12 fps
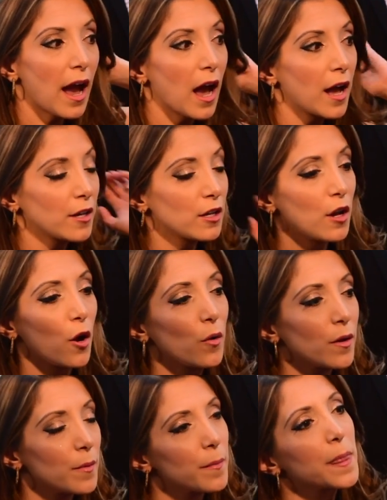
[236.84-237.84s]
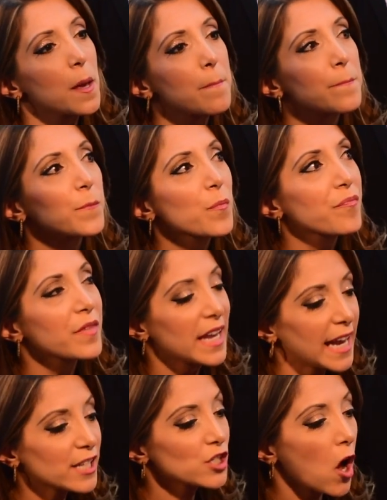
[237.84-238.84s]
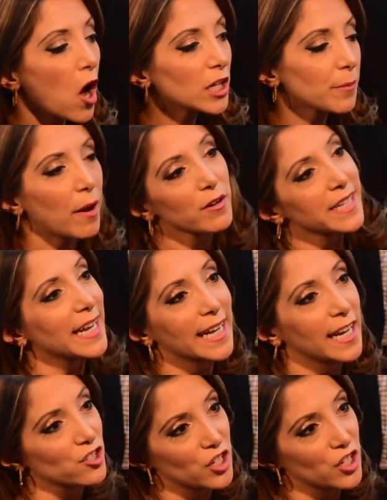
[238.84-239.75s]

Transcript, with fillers: Yeah. What's the best advice? It's all about taking a